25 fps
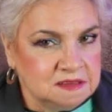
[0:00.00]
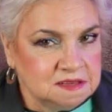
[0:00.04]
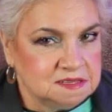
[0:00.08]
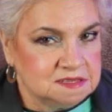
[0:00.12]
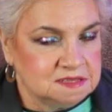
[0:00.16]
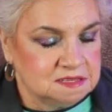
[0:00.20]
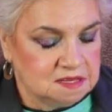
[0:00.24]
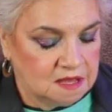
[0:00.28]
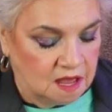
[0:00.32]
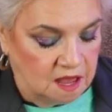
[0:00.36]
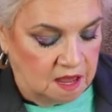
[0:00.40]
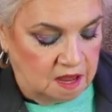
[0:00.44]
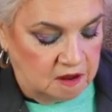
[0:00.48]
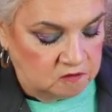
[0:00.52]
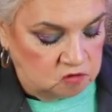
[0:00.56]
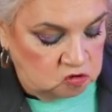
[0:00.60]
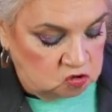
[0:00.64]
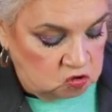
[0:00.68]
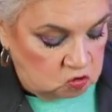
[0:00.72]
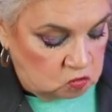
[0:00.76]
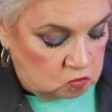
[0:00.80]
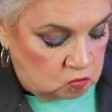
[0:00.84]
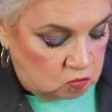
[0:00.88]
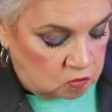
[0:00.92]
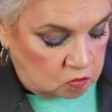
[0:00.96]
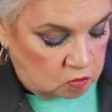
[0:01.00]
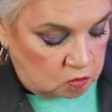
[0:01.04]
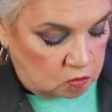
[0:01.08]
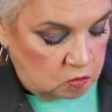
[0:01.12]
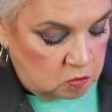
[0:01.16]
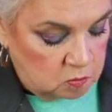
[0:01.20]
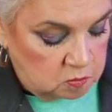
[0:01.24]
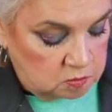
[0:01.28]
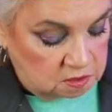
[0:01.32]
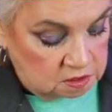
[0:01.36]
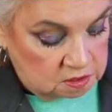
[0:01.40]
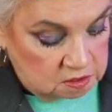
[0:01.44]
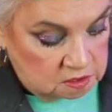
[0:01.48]
this I have
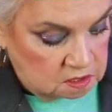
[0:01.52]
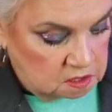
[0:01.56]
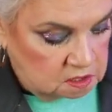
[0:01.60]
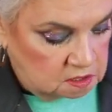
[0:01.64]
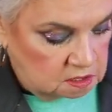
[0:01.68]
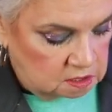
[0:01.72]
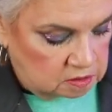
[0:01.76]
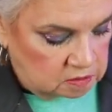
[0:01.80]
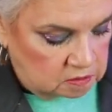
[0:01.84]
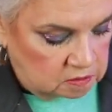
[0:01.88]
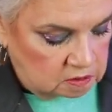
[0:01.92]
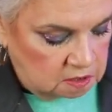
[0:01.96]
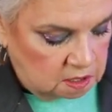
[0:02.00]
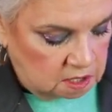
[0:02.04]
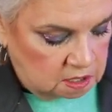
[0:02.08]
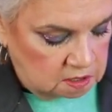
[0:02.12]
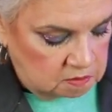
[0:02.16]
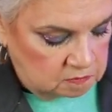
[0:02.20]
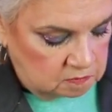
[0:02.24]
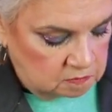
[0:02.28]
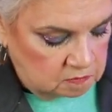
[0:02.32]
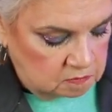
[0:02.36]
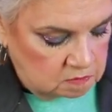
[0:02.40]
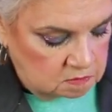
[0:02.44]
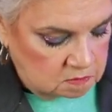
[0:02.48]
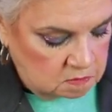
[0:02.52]
duochrome glitter on.